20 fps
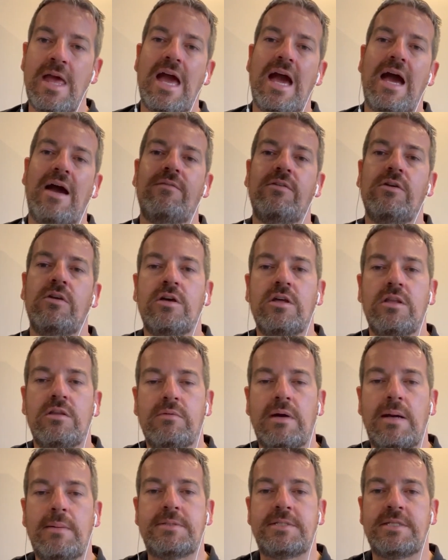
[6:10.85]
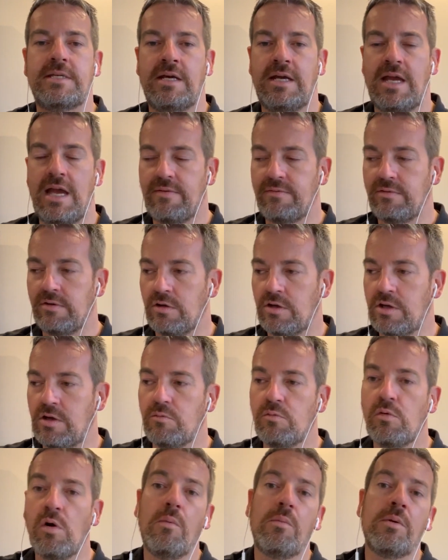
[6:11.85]
Have a look at the website, have a look
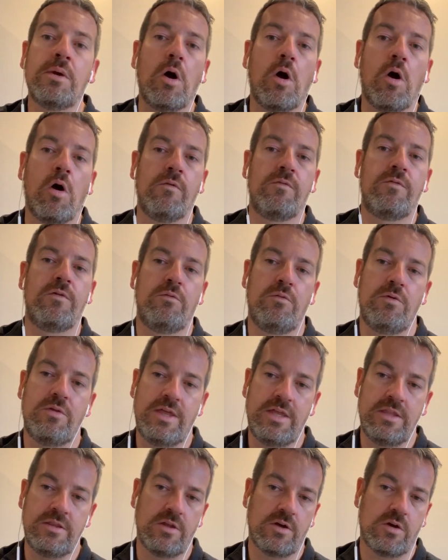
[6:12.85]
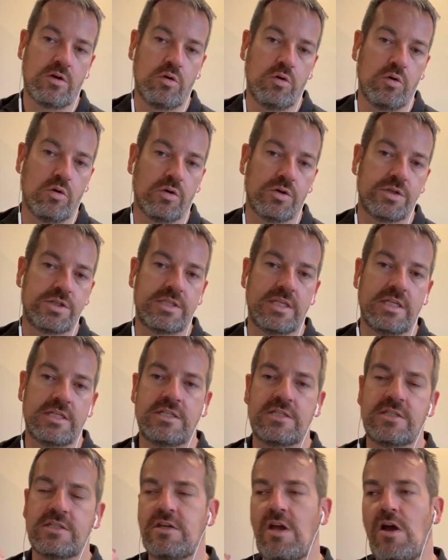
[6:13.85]
at what we offer within the course.
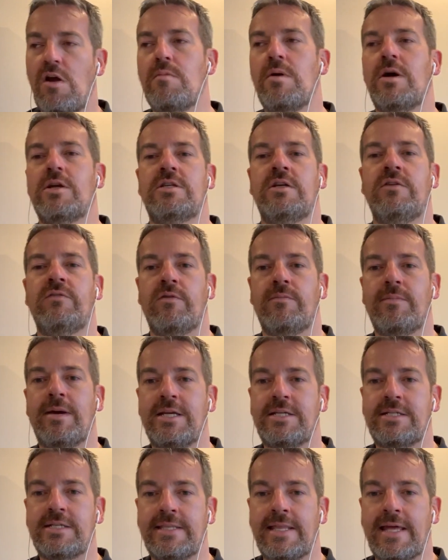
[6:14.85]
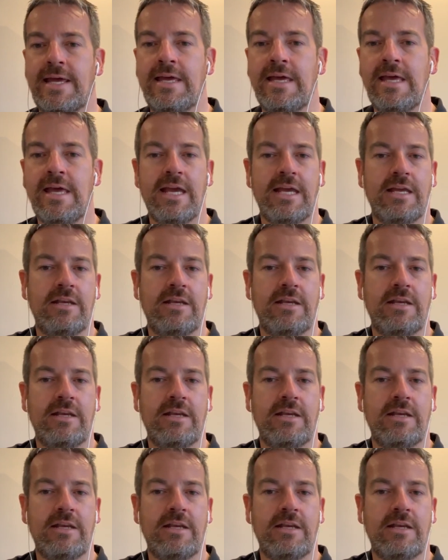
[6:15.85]
There's so much information there.